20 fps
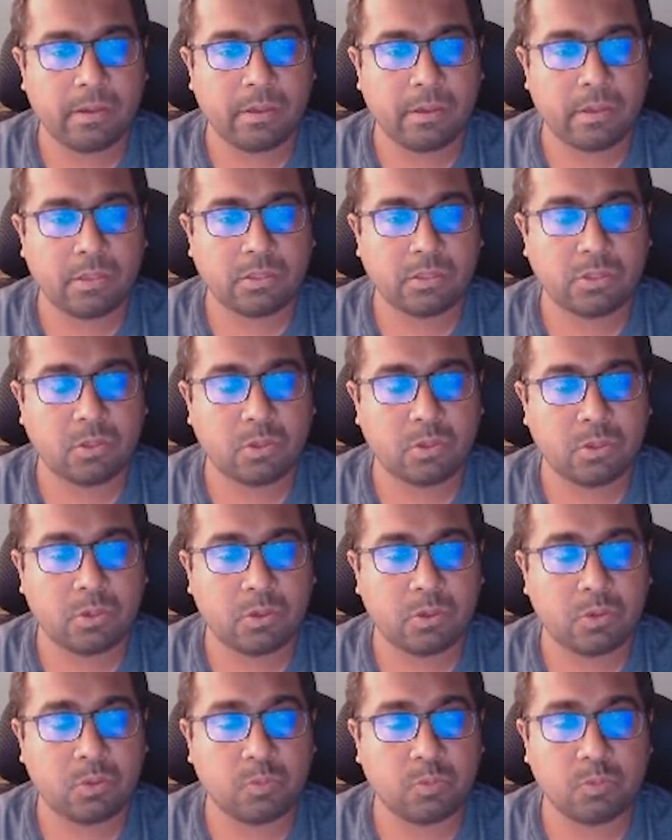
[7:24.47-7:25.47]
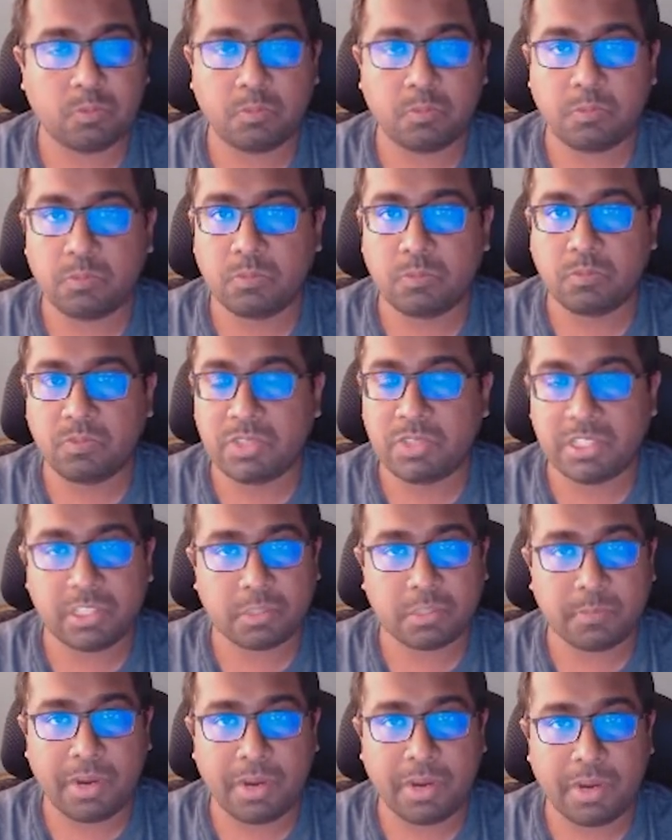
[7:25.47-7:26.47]
So which
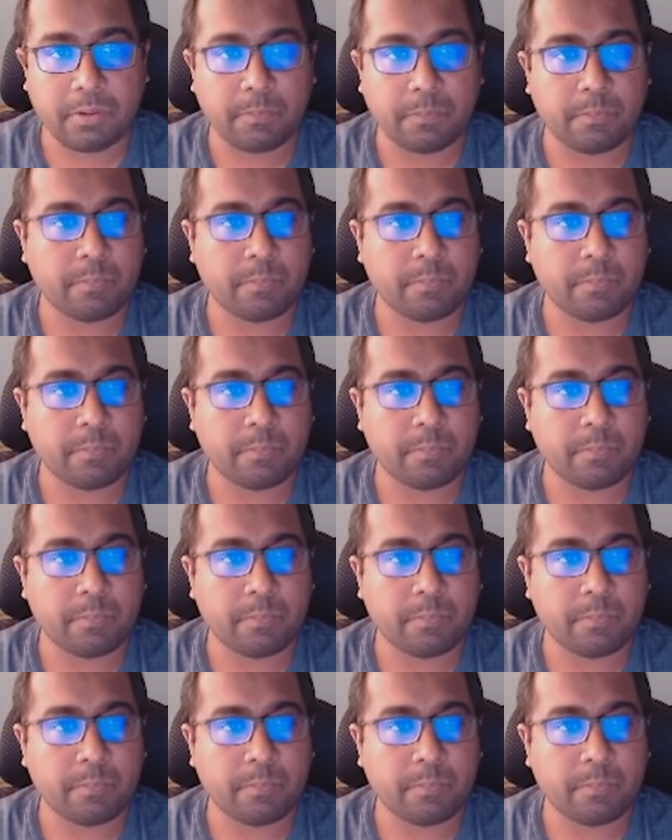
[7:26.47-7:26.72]
is better?